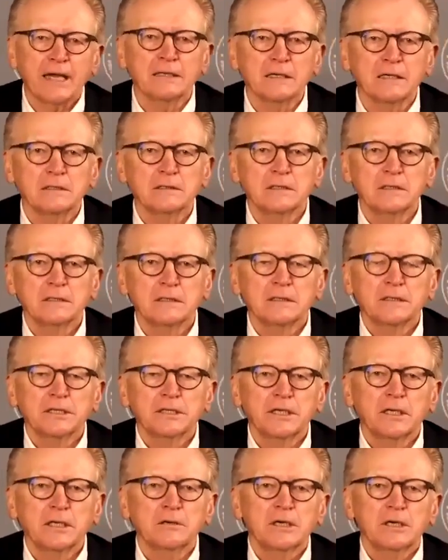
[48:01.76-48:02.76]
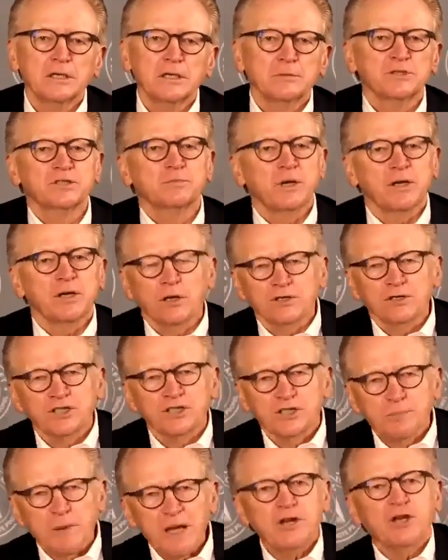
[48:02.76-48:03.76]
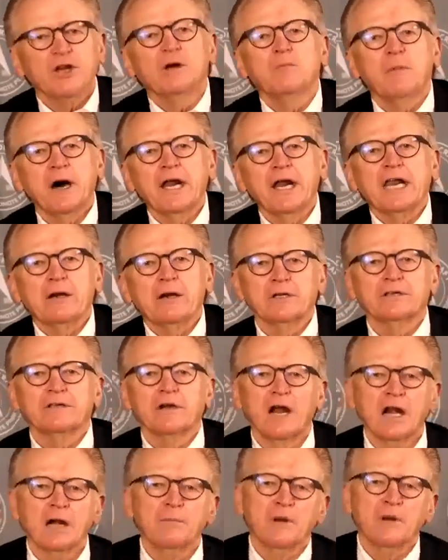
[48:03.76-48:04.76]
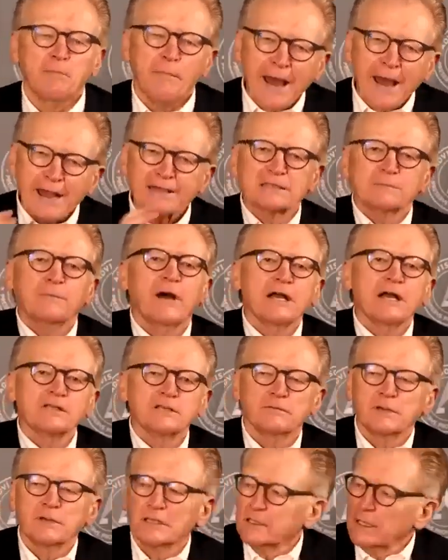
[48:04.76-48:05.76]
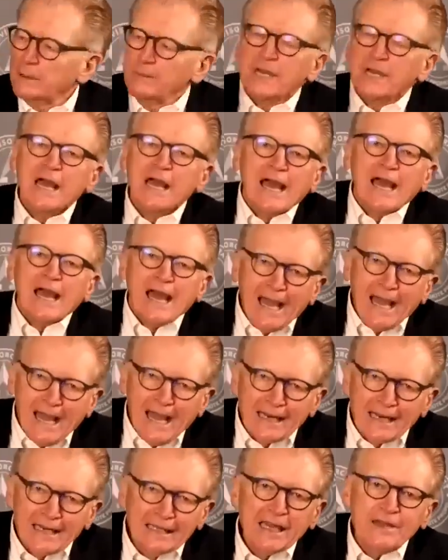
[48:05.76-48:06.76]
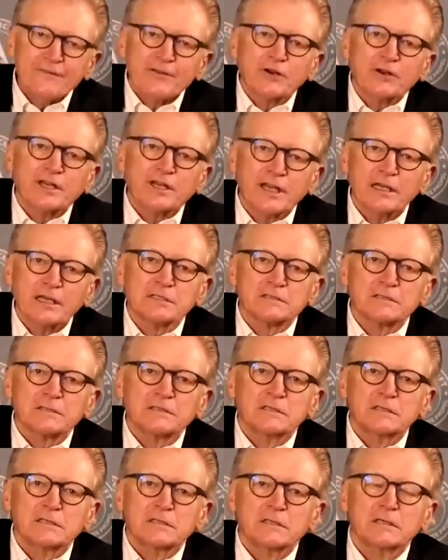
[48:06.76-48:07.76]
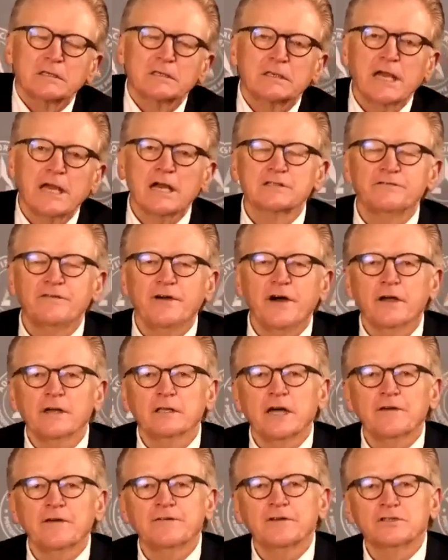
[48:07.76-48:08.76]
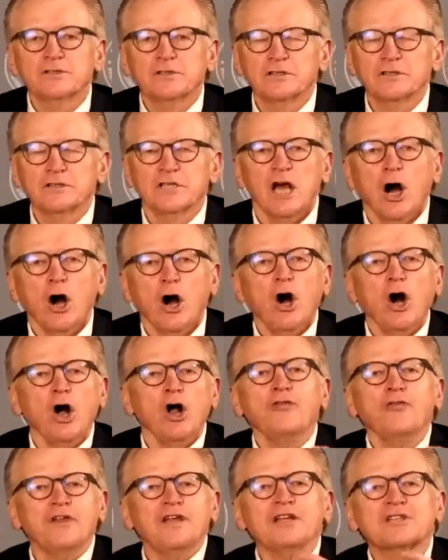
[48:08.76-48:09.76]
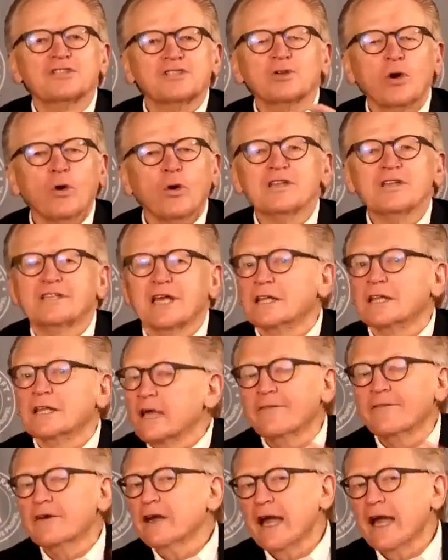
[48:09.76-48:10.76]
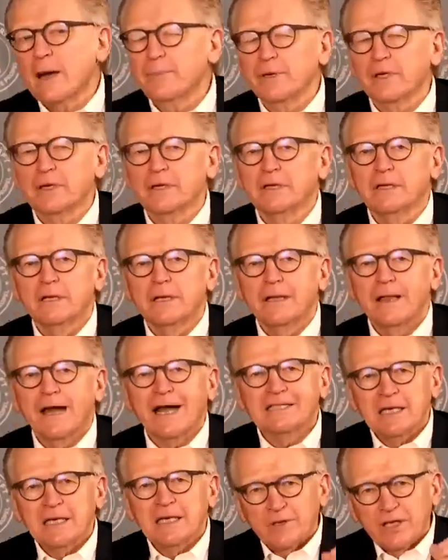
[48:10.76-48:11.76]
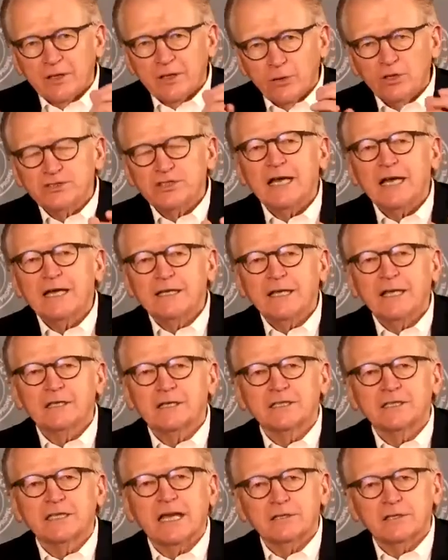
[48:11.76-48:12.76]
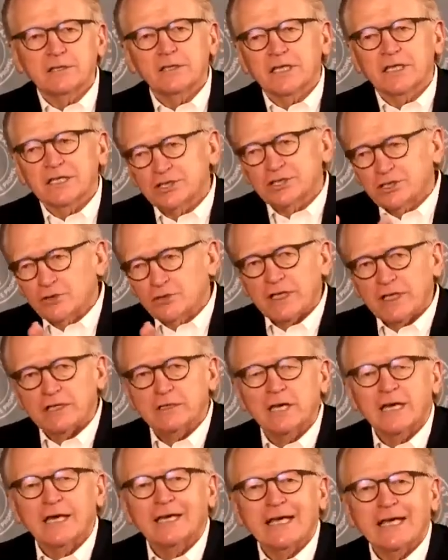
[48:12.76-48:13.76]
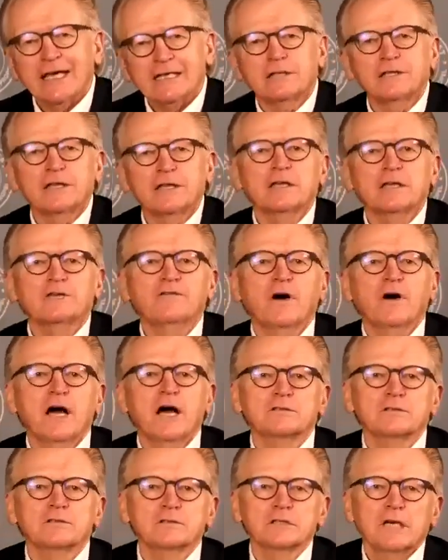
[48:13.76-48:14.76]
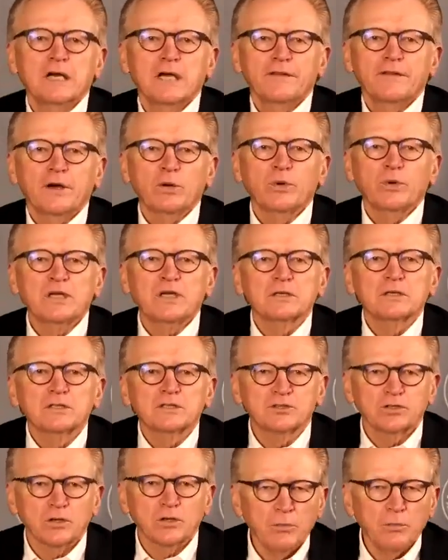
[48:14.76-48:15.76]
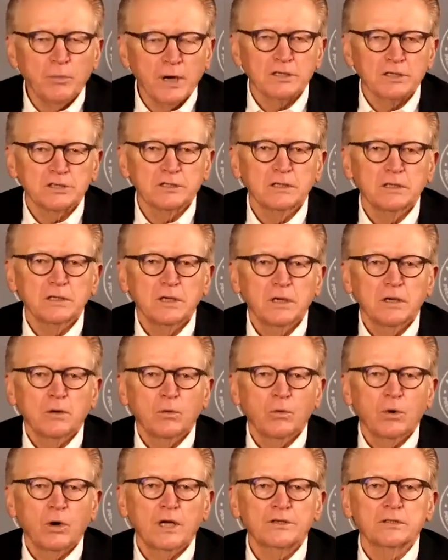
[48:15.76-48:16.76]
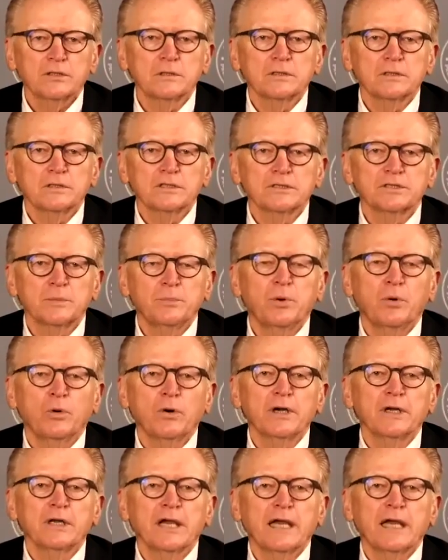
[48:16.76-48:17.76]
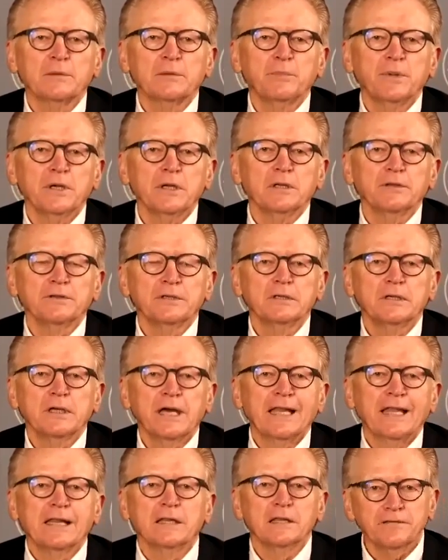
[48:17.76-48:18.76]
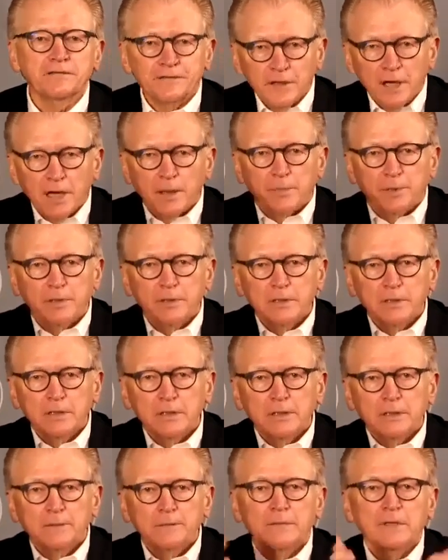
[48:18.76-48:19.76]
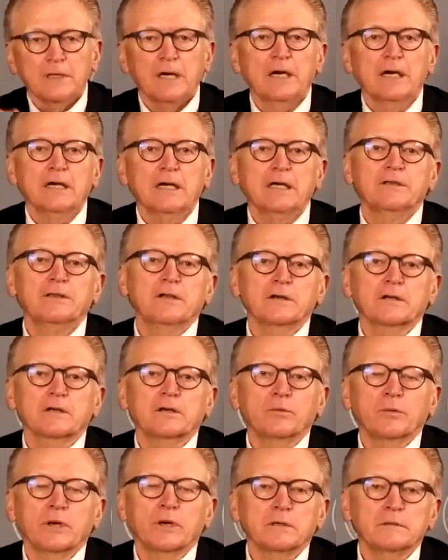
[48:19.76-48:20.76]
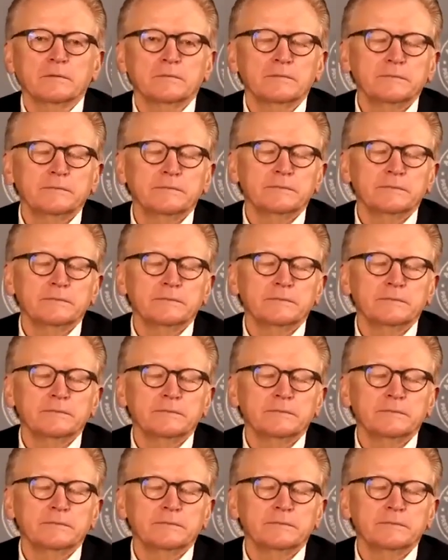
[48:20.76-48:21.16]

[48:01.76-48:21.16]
Hegna, spend your money in retirement, maximize your income, and leave your kids cash value life insurance. All of these stories that'll never happen, except that those ideas get to the street, get to the advisors that we so much want to support and build and lift up in their career.